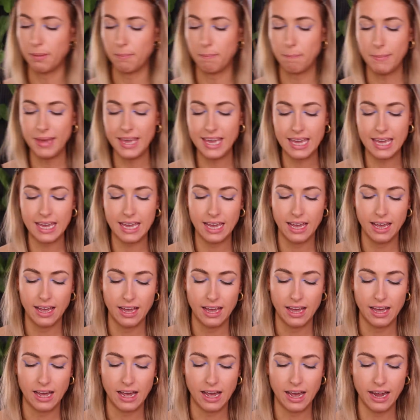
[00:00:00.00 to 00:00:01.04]
But me,
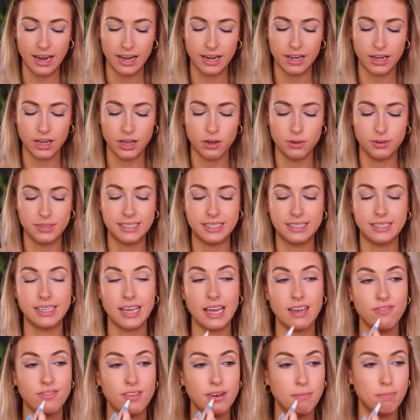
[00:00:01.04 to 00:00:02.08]
I'm gonna go
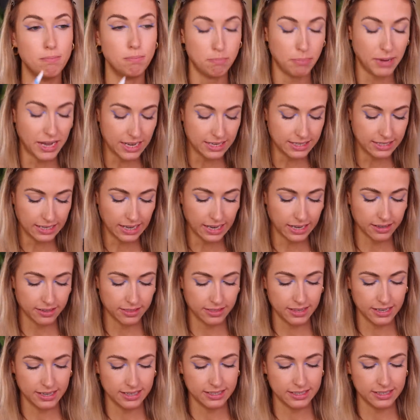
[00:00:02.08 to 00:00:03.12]
safe and
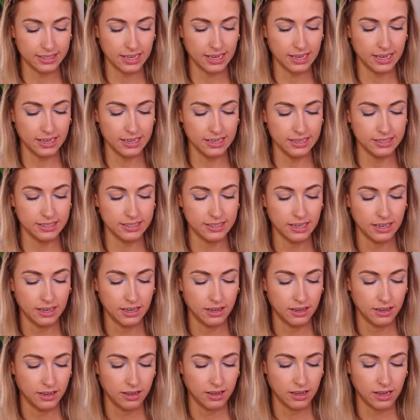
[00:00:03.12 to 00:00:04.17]
basic. This is
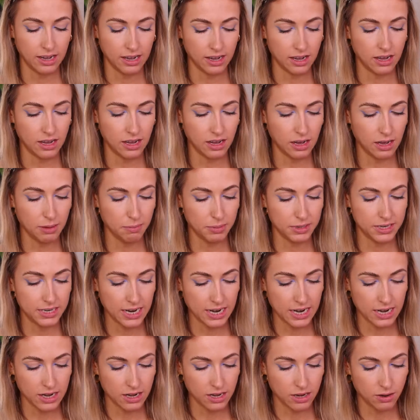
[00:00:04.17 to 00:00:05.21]
hot
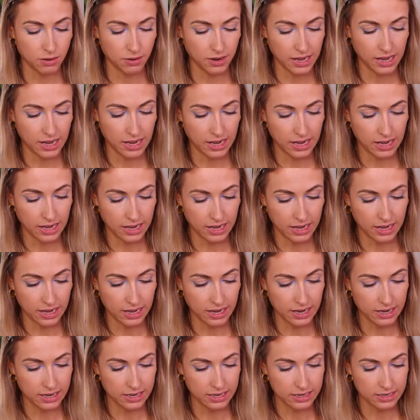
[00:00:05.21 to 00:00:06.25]
potato
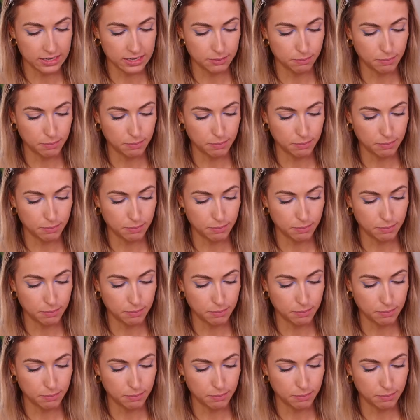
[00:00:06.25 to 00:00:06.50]
and